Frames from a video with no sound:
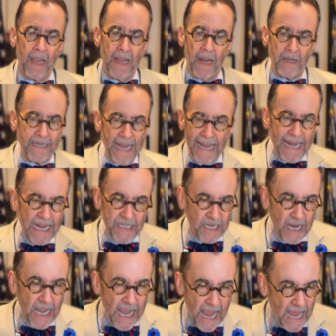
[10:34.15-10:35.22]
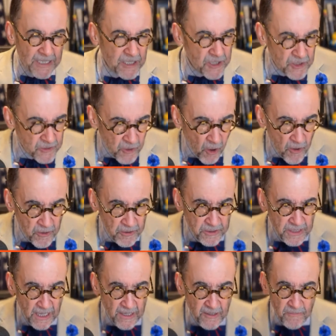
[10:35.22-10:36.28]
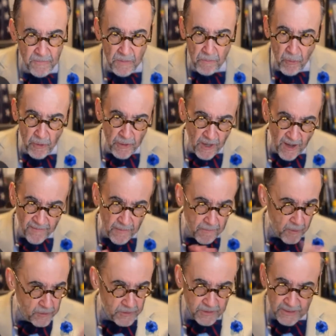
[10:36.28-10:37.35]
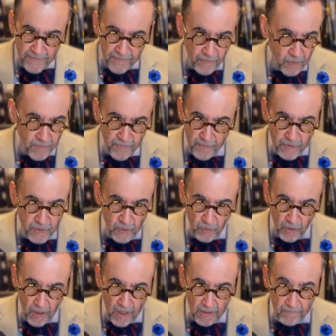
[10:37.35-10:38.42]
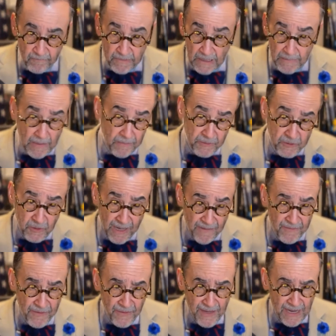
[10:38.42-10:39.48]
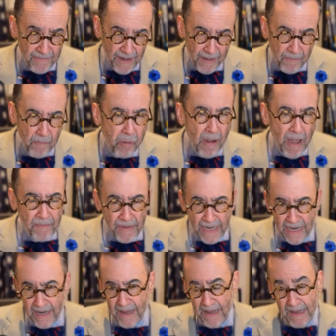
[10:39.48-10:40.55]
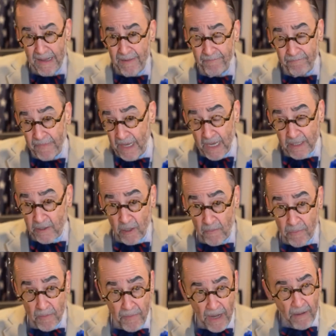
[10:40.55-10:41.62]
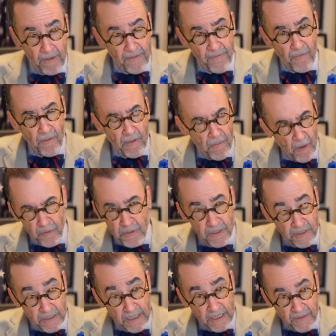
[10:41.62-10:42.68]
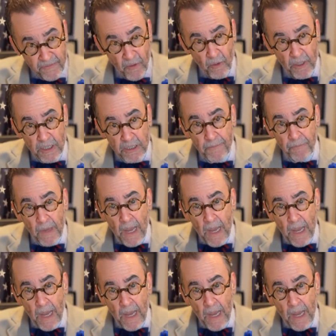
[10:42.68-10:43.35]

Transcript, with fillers: Now take it as a as a starter set. You've been putting off emergency food for too long. Some people still have a thing about prepping as though preparing for emergency is foolish.